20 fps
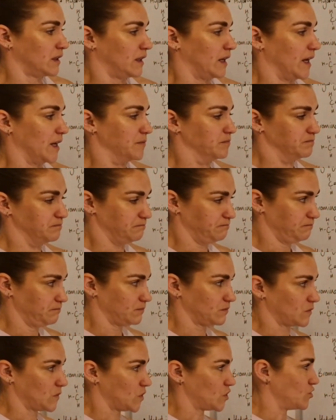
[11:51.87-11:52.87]

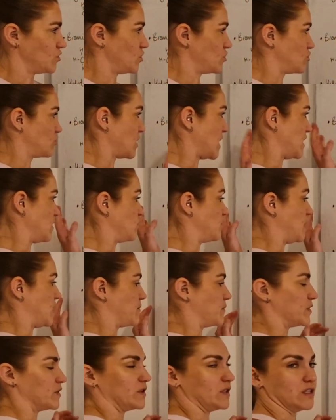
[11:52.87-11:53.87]
So just try and
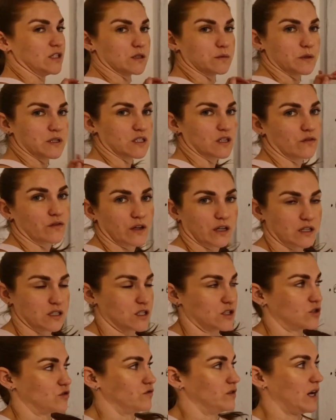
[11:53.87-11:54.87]
remember these specific
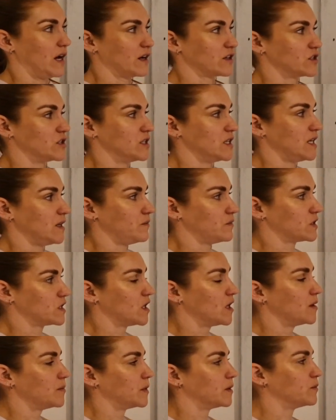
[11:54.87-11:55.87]
addition reaction names,
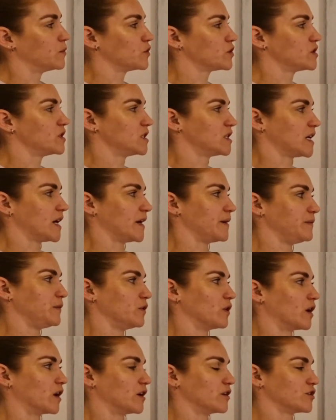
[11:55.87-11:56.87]
but most of the time
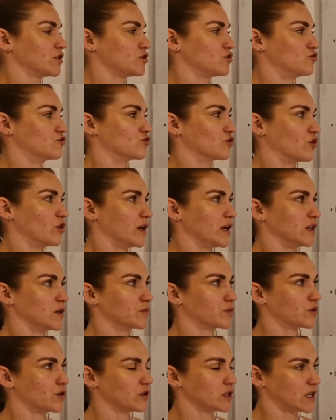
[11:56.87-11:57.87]
you are just drawing the
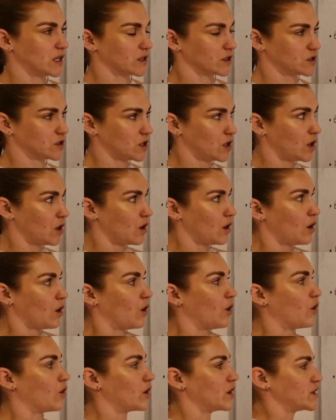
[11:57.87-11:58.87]
products,
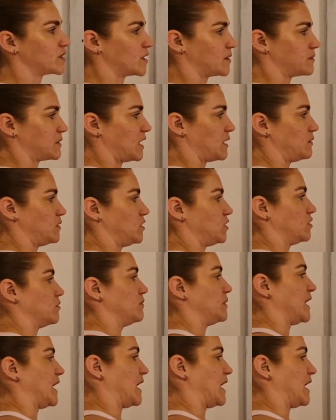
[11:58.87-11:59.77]
or sometimes you can be